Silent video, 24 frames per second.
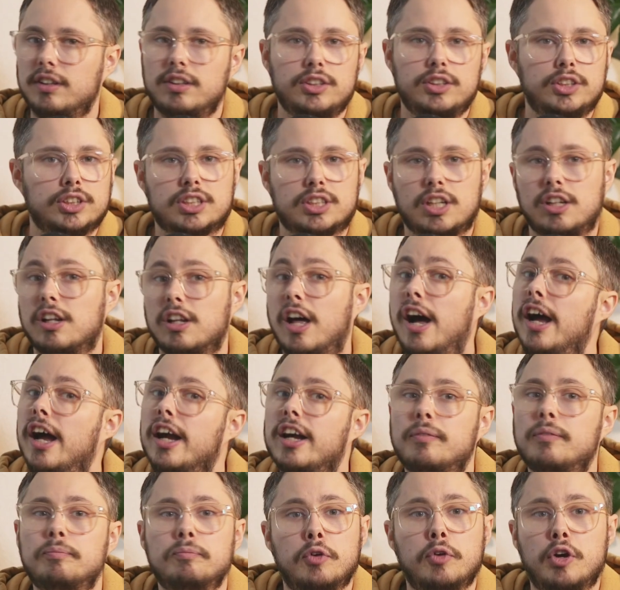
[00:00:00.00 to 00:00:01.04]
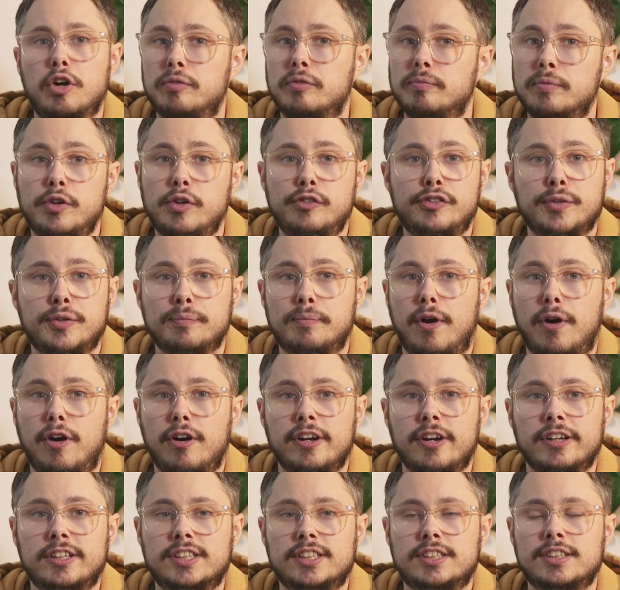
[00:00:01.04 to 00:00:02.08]
just a lot of moving
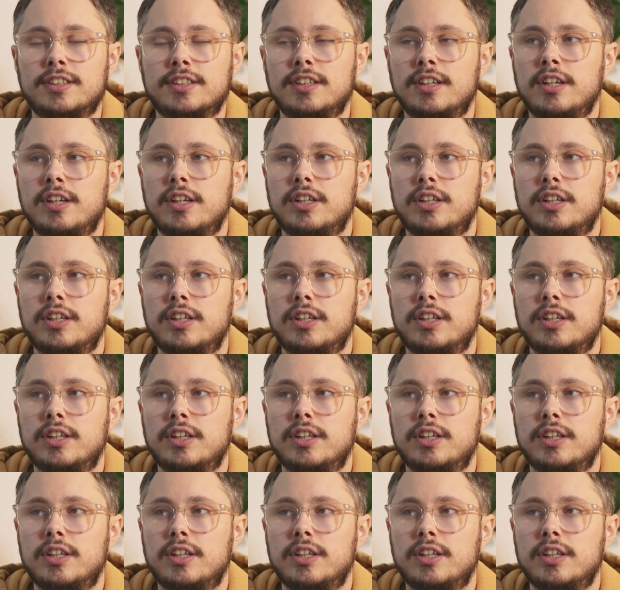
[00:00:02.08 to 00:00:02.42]
parts.